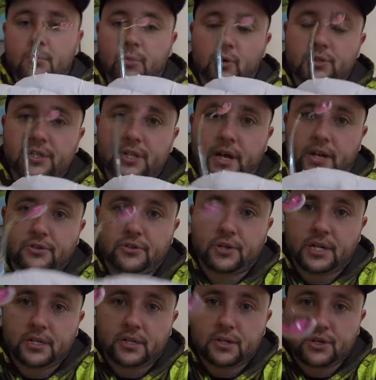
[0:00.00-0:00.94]
Both sides
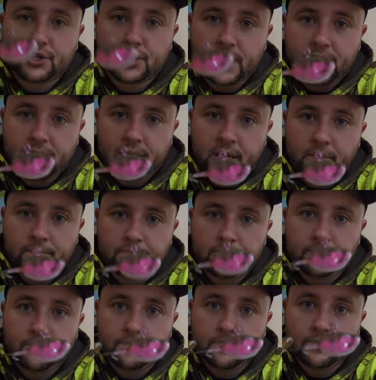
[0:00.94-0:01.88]
are nice and shiny.
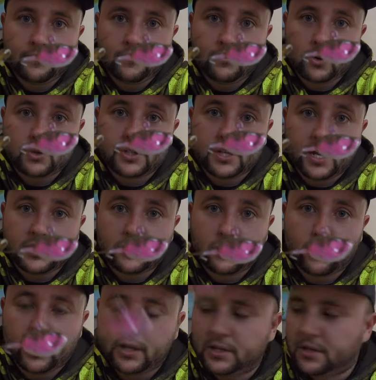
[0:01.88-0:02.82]
Both sides
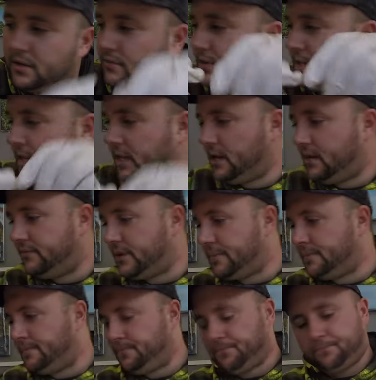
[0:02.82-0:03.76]
are relatively
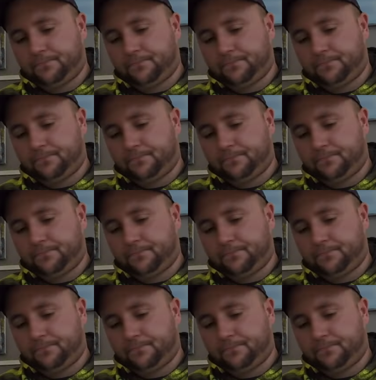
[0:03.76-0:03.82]
even.